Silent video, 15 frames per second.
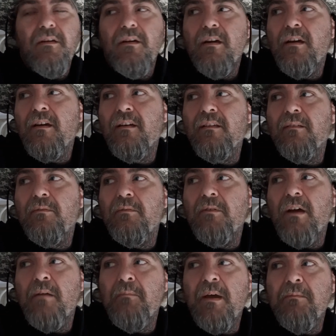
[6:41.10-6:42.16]

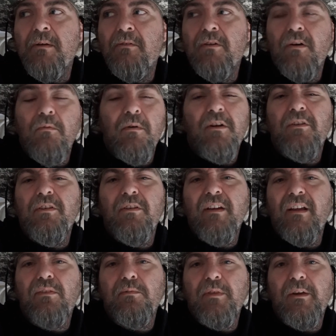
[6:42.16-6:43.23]
I might be able to go 1 or 2
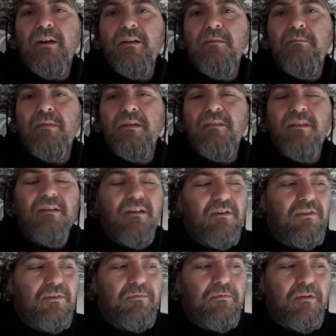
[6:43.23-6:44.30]
nights without it, but then I
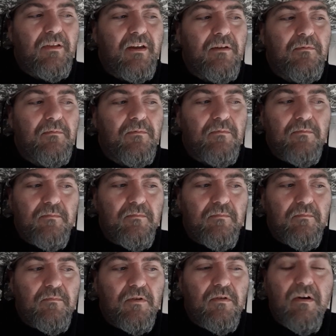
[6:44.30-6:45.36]
just feel like
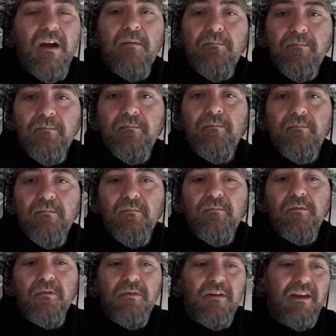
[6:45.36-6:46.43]
crap
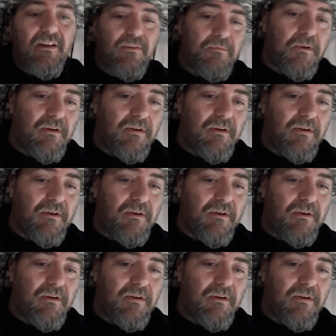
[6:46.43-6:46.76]
for the next few